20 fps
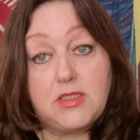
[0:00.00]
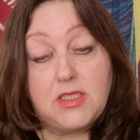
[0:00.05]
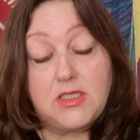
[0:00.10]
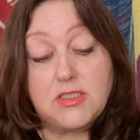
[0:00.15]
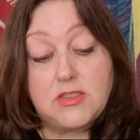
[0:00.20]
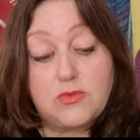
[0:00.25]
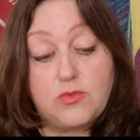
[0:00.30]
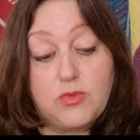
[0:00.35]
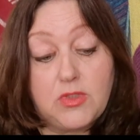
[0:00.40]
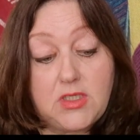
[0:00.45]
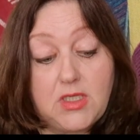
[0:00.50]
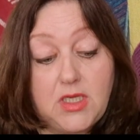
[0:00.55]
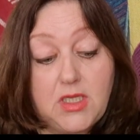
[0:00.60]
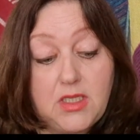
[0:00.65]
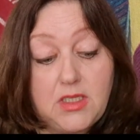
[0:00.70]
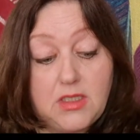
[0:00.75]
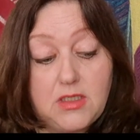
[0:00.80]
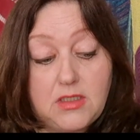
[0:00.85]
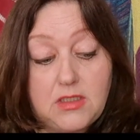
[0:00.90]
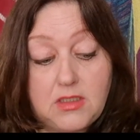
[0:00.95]
that is what
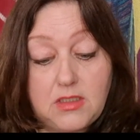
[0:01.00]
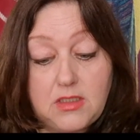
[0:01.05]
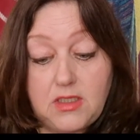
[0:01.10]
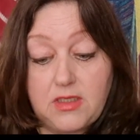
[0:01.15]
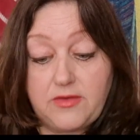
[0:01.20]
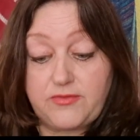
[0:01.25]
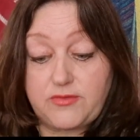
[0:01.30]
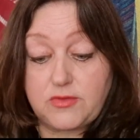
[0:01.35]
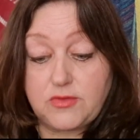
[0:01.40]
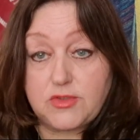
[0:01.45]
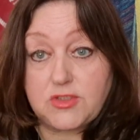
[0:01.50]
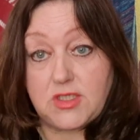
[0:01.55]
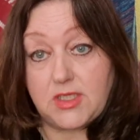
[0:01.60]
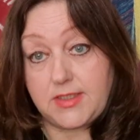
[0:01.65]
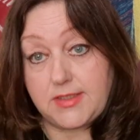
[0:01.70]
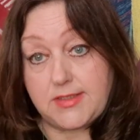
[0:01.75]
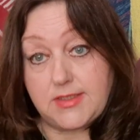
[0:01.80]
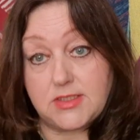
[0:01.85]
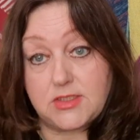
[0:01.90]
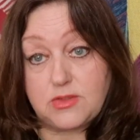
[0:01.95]
I have to
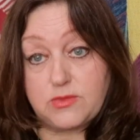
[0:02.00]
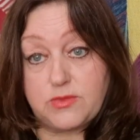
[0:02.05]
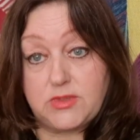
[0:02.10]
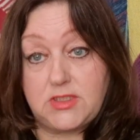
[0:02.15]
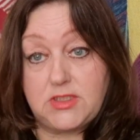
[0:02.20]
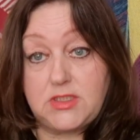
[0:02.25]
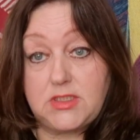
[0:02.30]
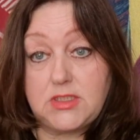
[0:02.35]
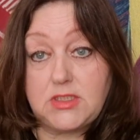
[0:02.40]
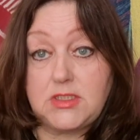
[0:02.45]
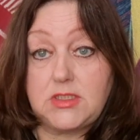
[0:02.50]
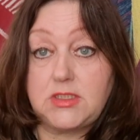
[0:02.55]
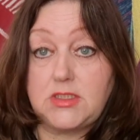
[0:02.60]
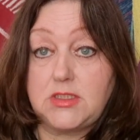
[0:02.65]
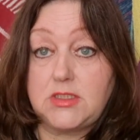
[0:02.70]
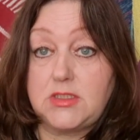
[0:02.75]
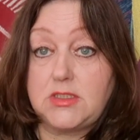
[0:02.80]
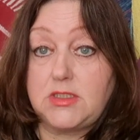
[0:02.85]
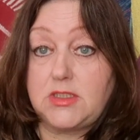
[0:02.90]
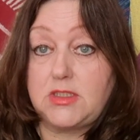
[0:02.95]
say this week
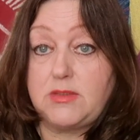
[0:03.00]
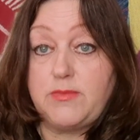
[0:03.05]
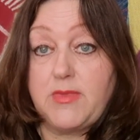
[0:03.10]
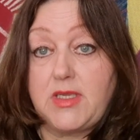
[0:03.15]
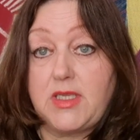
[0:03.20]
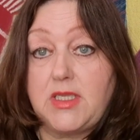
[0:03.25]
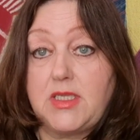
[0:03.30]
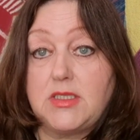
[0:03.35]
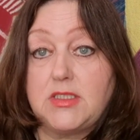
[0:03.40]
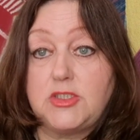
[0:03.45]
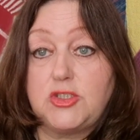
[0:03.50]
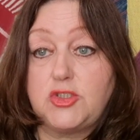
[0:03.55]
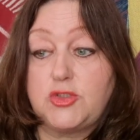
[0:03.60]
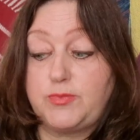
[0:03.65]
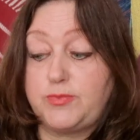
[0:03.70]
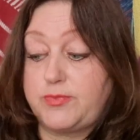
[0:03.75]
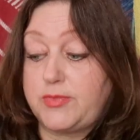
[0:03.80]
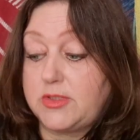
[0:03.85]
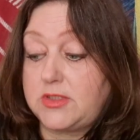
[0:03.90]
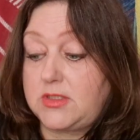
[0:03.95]
in my
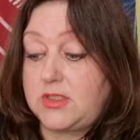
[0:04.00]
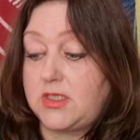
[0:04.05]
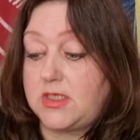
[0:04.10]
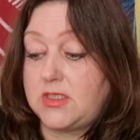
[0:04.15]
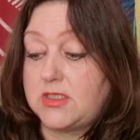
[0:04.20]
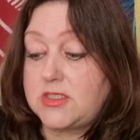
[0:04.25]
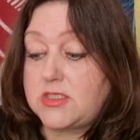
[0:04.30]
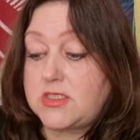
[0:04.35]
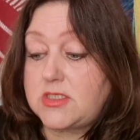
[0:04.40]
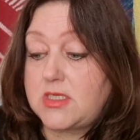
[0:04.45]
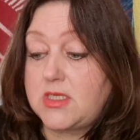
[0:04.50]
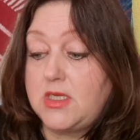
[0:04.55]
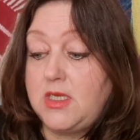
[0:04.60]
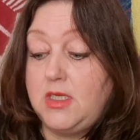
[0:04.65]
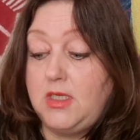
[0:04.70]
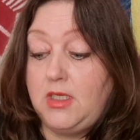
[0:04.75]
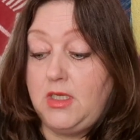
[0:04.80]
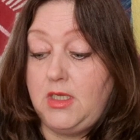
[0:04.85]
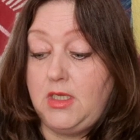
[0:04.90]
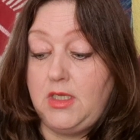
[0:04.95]
English podcast.
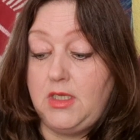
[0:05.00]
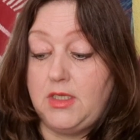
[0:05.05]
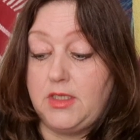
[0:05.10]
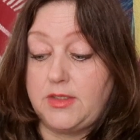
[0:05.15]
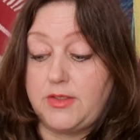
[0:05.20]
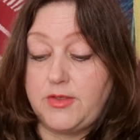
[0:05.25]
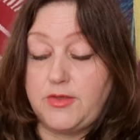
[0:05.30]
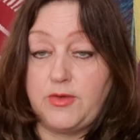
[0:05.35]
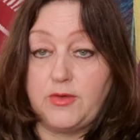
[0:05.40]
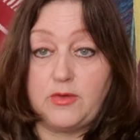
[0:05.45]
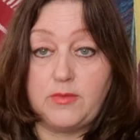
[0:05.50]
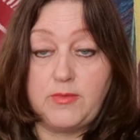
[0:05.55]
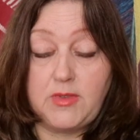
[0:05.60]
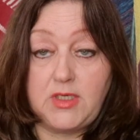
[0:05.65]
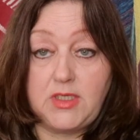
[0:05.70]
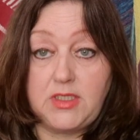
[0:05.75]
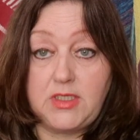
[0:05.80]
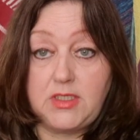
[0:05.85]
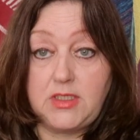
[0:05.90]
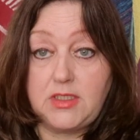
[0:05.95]

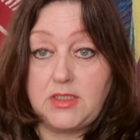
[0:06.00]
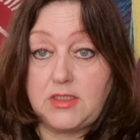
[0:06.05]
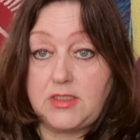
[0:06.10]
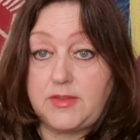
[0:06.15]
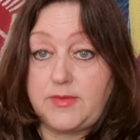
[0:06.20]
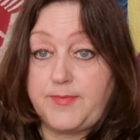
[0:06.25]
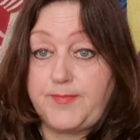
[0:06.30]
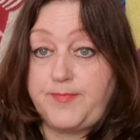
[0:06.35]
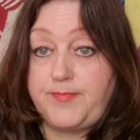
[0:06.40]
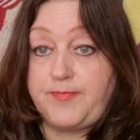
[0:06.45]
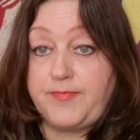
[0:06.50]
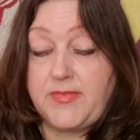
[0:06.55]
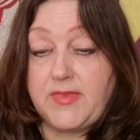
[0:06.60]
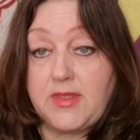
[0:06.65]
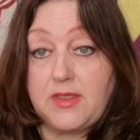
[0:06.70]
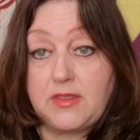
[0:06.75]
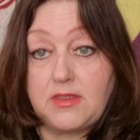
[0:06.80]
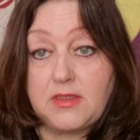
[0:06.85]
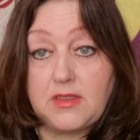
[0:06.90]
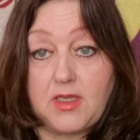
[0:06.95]
Normally
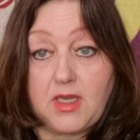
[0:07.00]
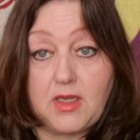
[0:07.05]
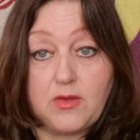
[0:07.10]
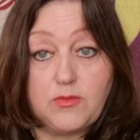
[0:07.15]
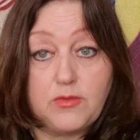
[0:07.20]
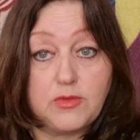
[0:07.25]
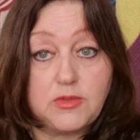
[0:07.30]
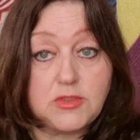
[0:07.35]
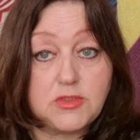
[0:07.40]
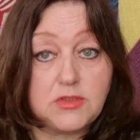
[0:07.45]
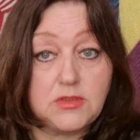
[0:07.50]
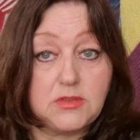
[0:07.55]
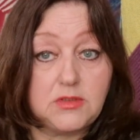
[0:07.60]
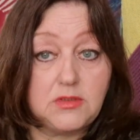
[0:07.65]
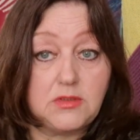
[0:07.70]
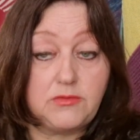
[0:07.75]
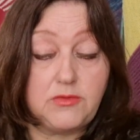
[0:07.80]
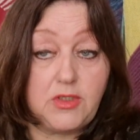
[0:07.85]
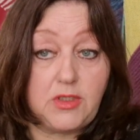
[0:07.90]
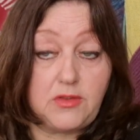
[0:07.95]
I would
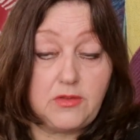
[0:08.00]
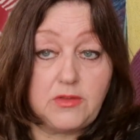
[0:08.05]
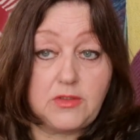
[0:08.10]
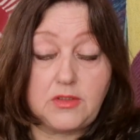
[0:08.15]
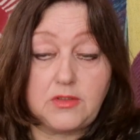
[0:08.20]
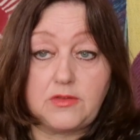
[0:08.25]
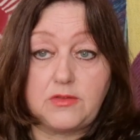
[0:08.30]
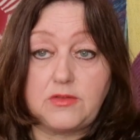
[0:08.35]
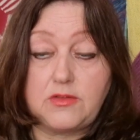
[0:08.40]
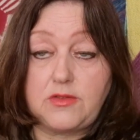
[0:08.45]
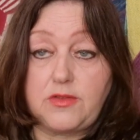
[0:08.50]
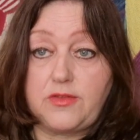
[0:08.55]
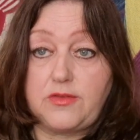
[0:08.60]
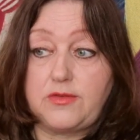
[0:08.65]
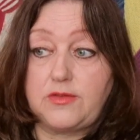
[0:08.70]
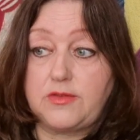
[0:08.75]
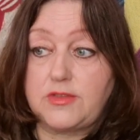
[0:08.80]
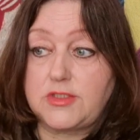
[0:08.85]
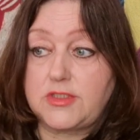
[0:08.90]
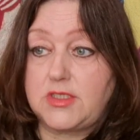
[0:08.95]
record on
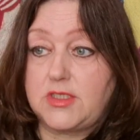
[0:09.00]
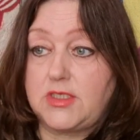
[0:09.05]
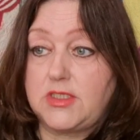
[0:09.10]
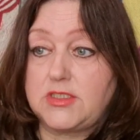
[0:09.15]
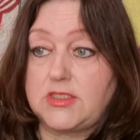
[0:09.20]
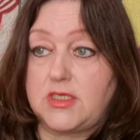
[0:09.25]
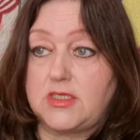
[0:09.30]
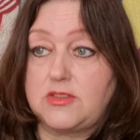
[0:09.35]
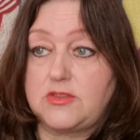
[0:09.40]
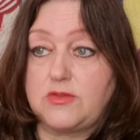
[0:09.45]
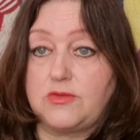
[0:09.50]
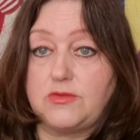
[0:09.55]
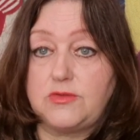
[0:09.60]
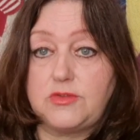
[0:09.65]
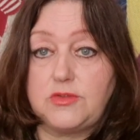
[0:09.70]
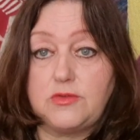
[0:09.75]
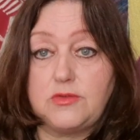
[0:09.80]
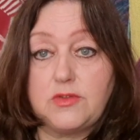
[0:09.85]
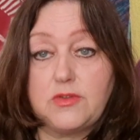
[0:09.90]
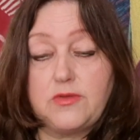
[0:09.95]
Thursdays. I
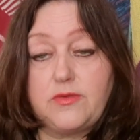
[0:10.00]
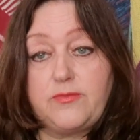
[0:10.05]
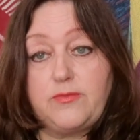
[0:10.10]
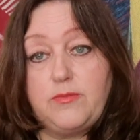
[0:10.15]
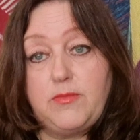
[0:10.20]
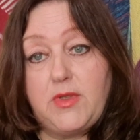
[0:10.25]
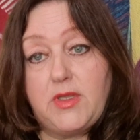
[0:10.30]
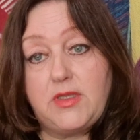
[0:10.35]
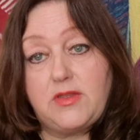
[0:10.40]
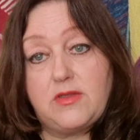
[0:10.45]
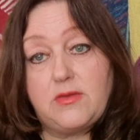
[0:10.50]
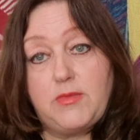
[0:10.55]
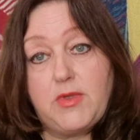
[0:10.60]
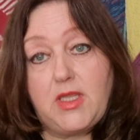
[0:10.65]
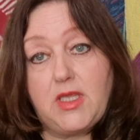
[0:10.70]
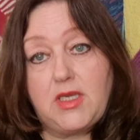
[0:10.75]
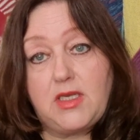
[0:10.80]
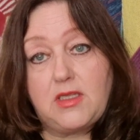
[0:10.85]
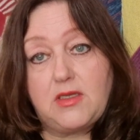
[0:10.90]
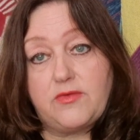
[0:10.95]
told you in the
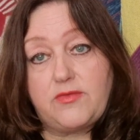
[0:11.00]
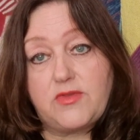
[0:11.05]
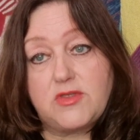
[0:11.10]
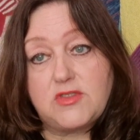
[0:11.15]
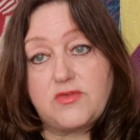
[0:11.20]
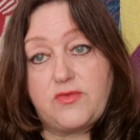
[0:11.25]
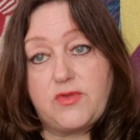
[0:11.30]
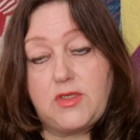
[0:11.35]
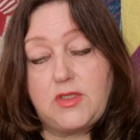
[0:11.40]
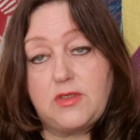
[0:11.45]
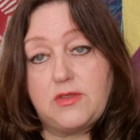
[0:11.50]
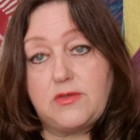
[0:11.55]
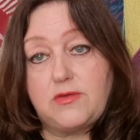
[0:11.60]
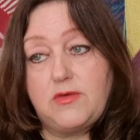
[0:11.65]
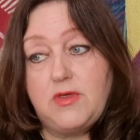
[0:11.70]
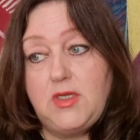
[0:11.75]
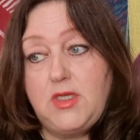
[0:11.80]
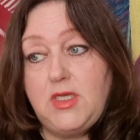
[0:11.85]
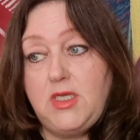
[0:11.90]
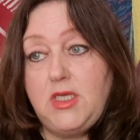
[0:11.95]
beginning of this
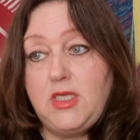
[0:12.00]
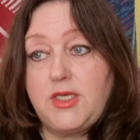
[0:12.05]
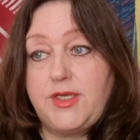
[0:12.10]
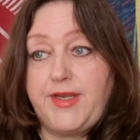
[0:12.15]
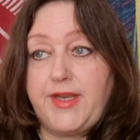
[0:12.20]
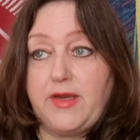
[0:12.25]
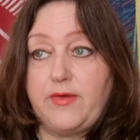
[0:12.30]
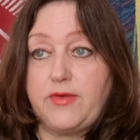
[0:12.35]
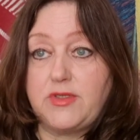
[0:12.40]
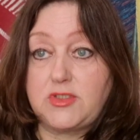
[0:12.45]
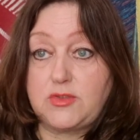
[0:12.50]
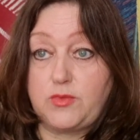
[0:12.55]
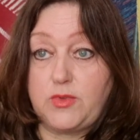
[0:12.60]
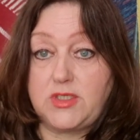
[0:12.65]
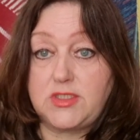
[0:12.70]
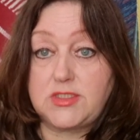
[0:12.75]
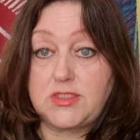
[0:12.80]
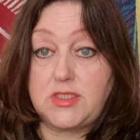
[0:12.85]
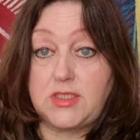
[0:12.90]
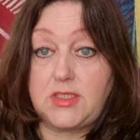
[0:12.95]
video. Now it's
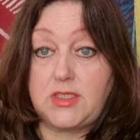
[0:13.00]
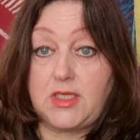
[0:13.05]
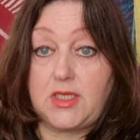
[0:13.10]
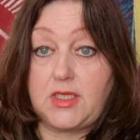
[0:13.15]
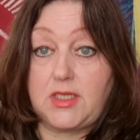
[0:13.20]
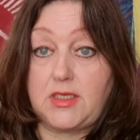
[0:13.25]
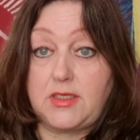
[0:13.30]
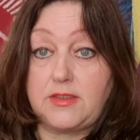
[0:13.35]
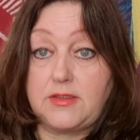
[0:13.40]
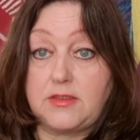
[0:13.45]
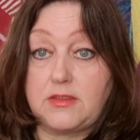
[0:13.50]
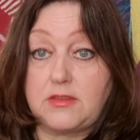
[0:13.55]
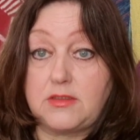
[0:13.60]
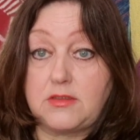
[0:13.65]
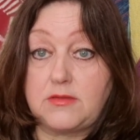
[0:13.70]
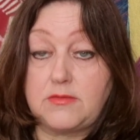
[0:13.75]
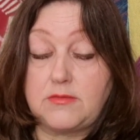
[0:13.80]
Wednesday, and